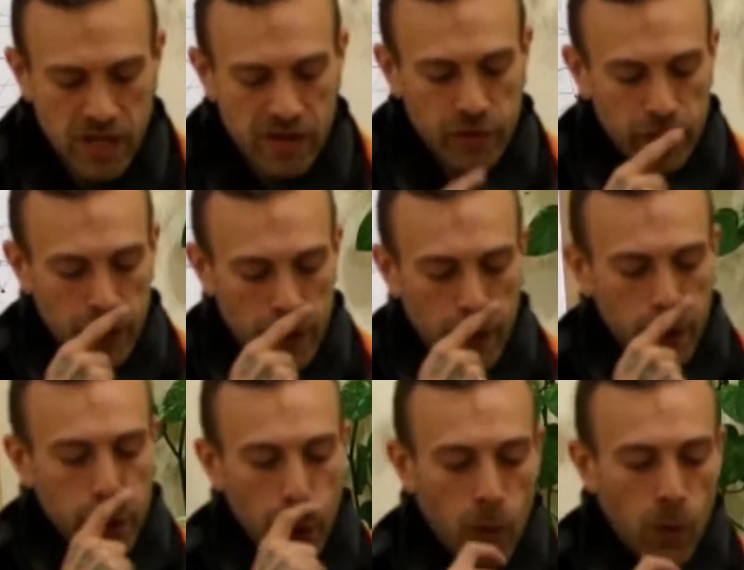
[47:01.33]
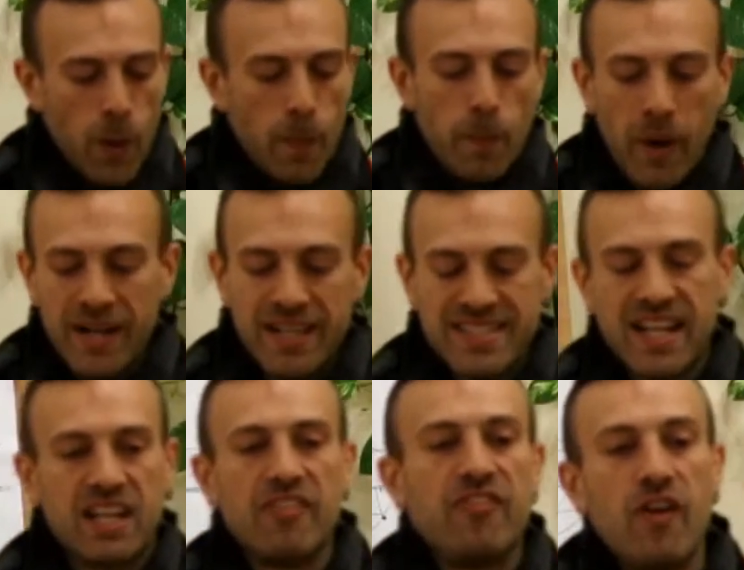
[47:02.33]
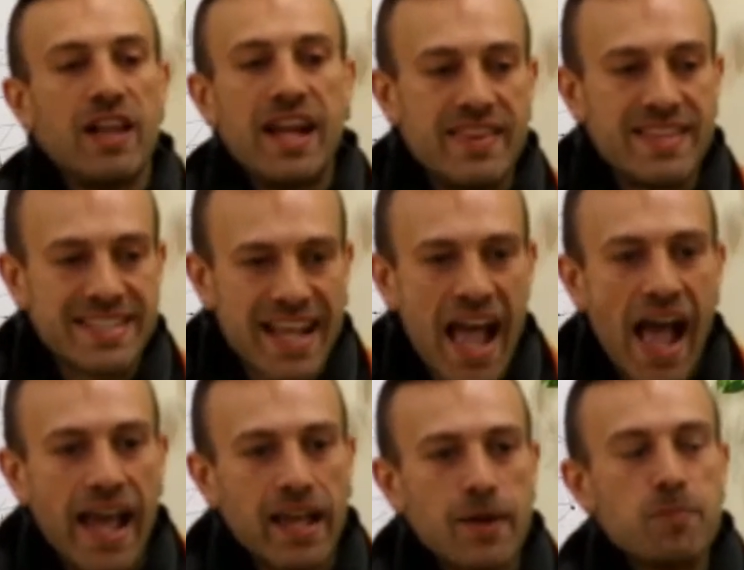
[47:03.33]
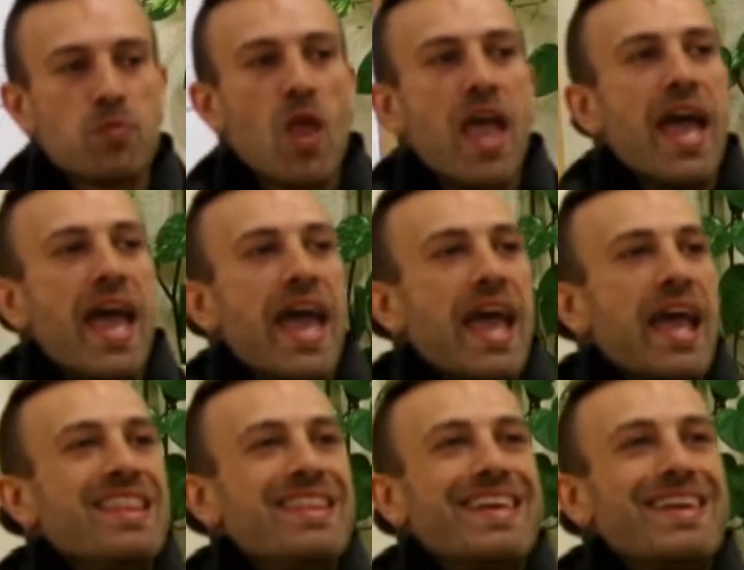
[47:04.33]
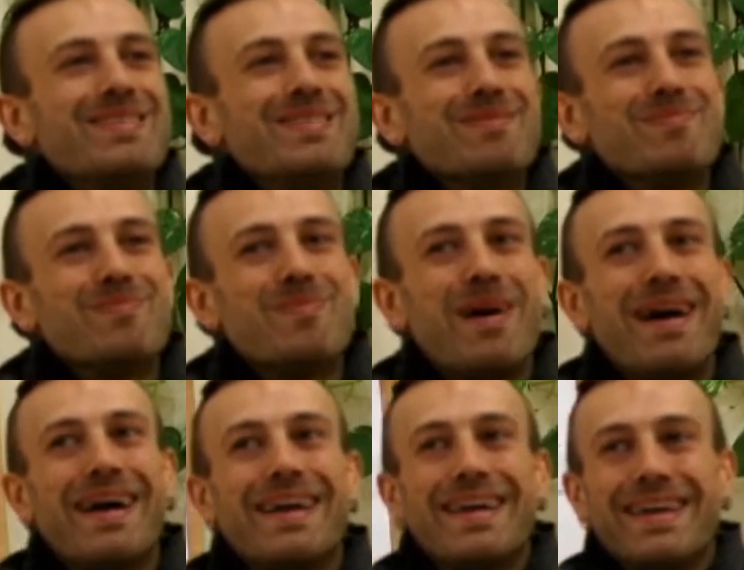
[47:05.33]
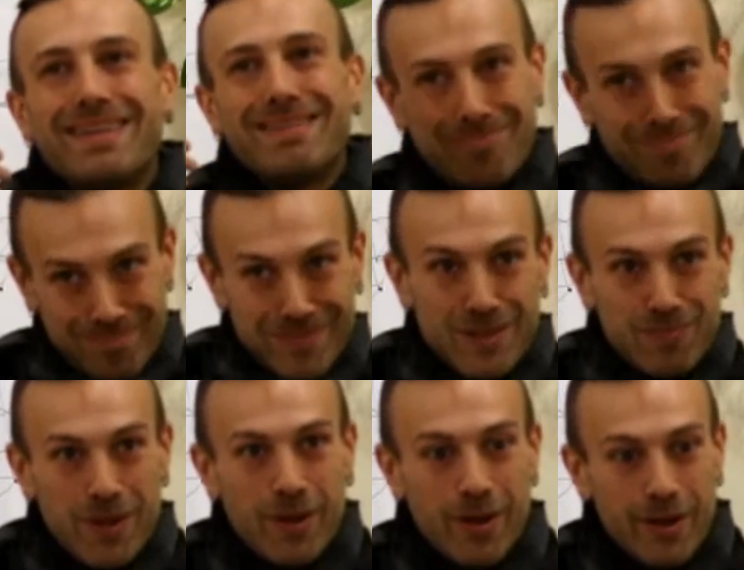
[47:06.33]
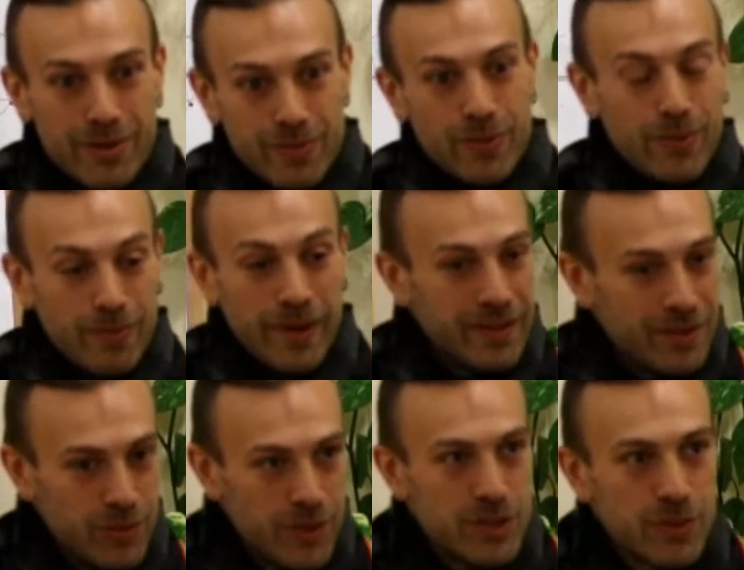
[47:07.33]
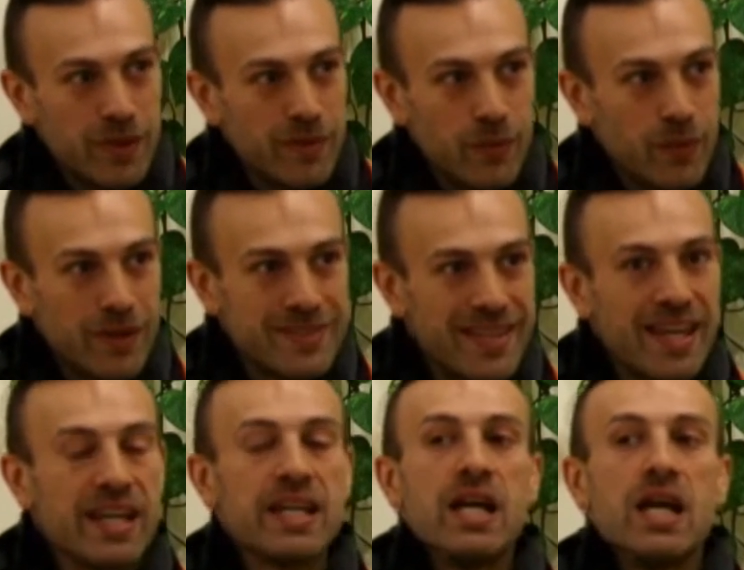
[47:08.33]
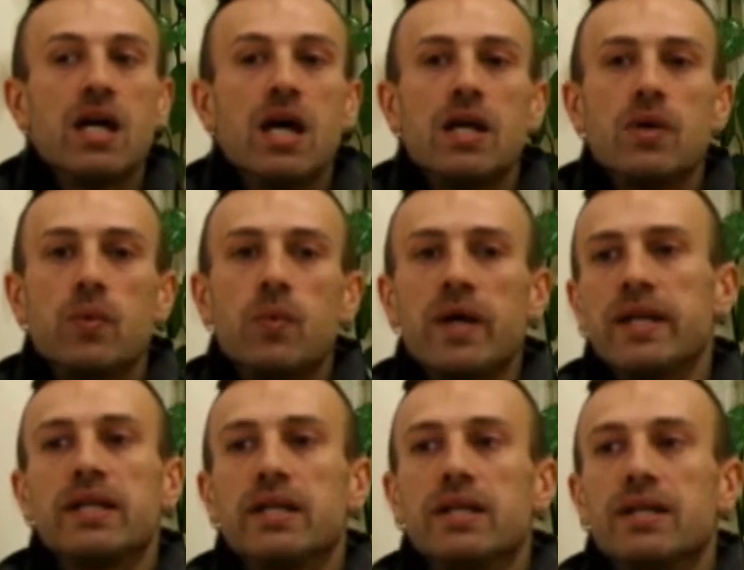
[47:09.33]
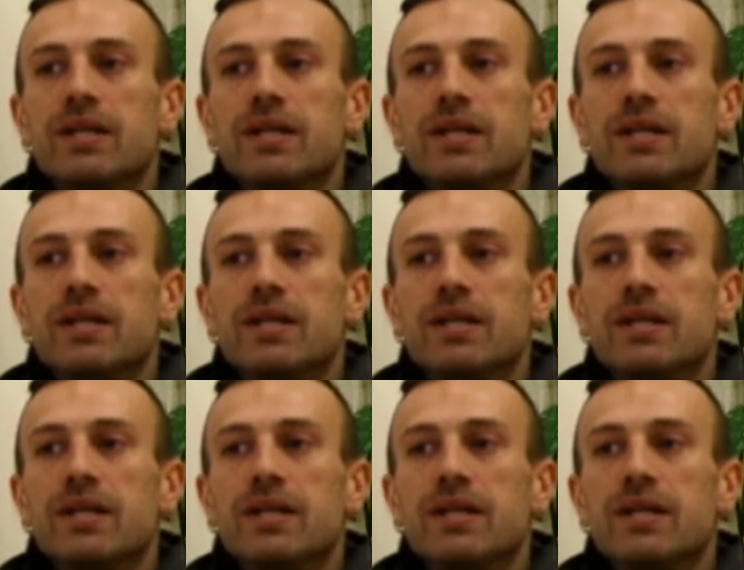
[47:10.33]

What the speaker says: or whatever. You know, money's not going to fall out of the sky. And then my spirits, or my intuition, whatever you want to say, went,